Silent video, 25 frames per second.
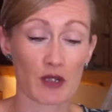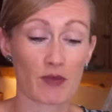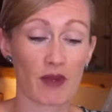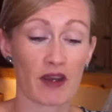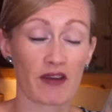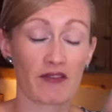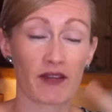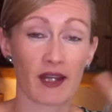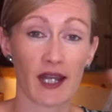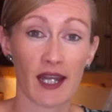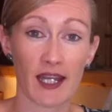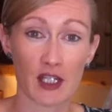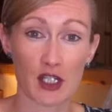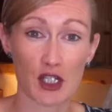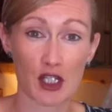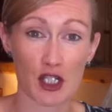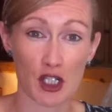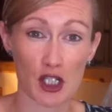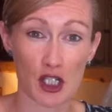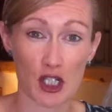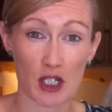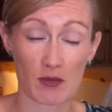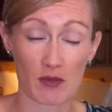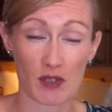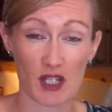my
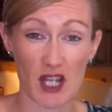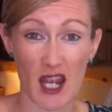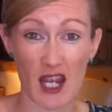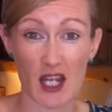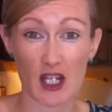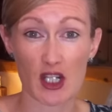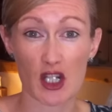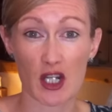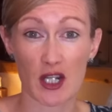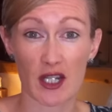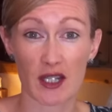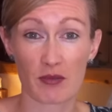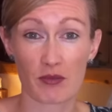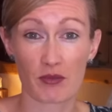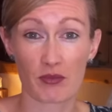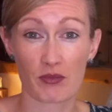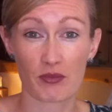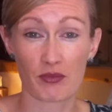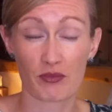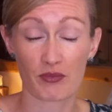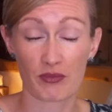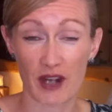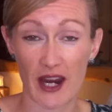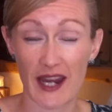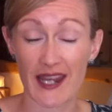relationship to actually
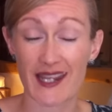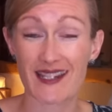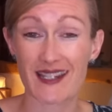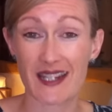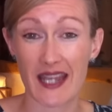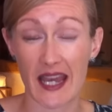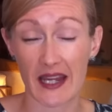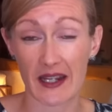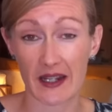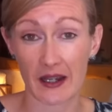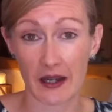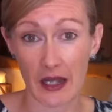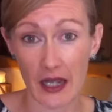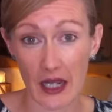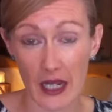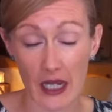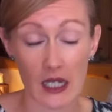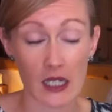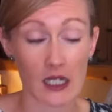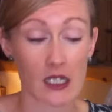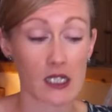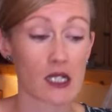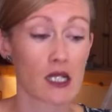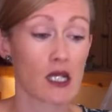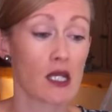break down and
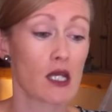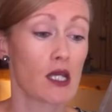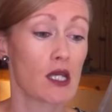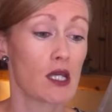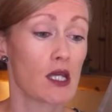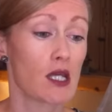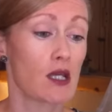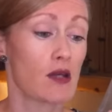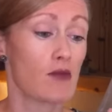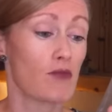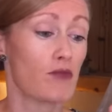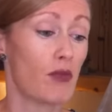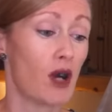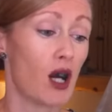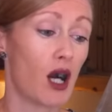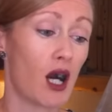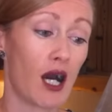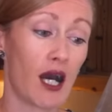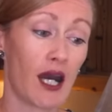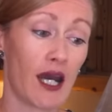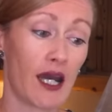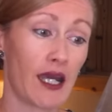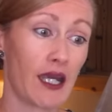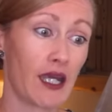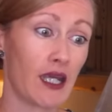end?
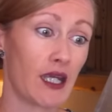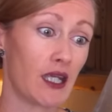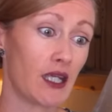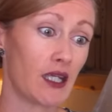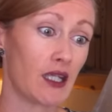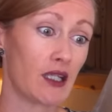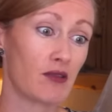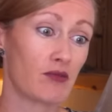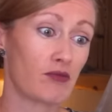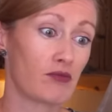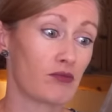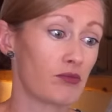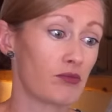my